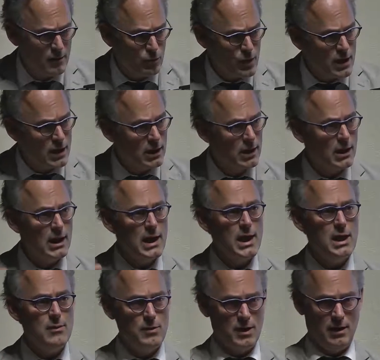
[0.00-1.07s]
up
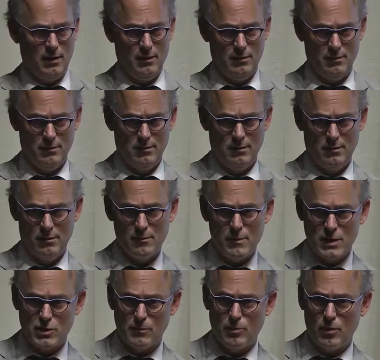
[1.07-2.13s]
reclaiming the
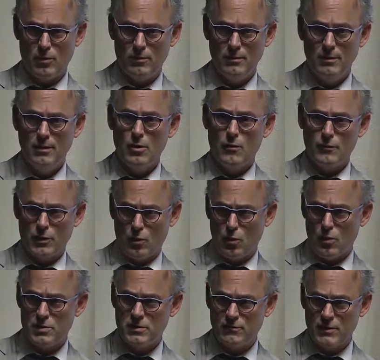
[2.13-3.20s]
metropole over the
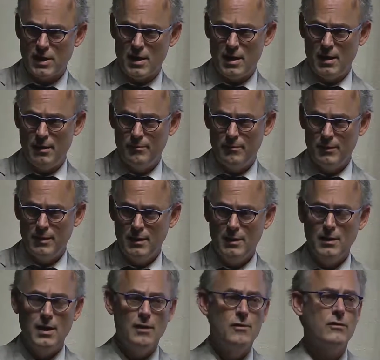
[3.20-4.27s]
course of time,
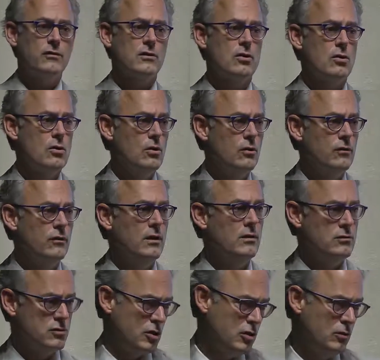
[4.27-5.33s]
and this occurs
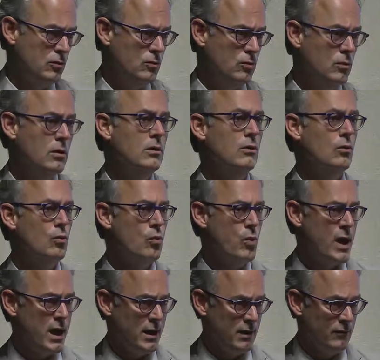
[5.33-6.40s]
in two
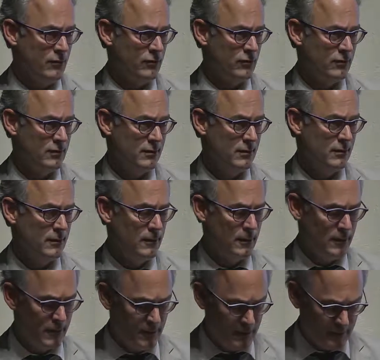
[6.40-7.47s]
waves.
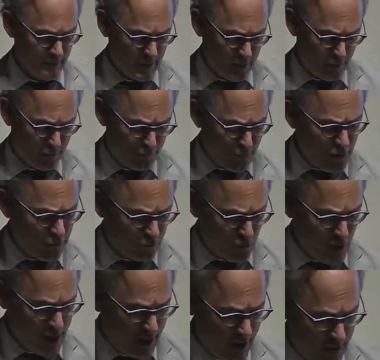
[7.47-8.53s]
The first
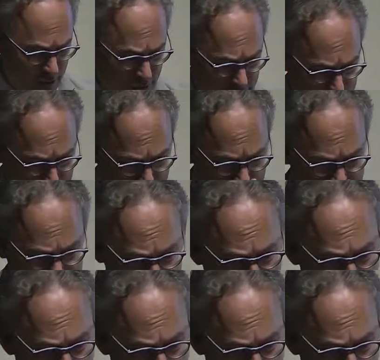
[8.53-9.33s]
wave is